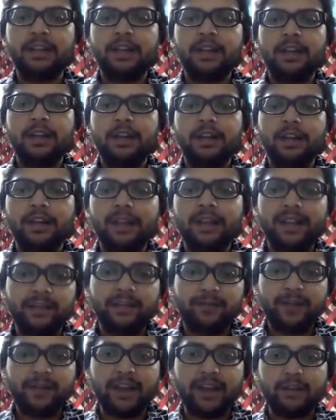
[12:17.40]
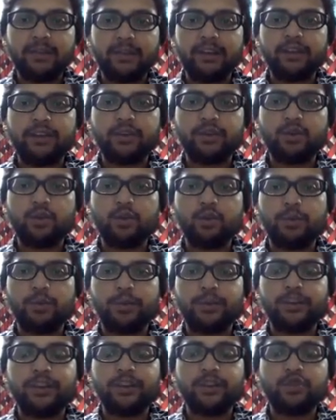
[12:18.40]
help farmer to
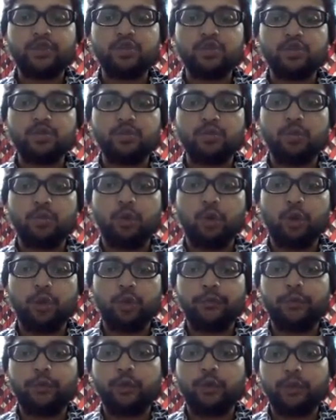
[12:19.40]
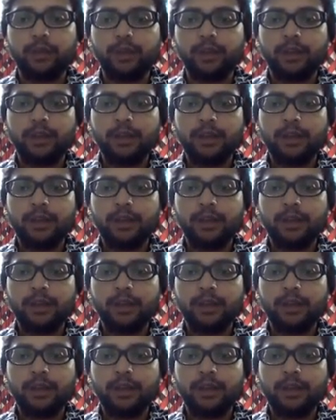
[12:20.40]
produce more food,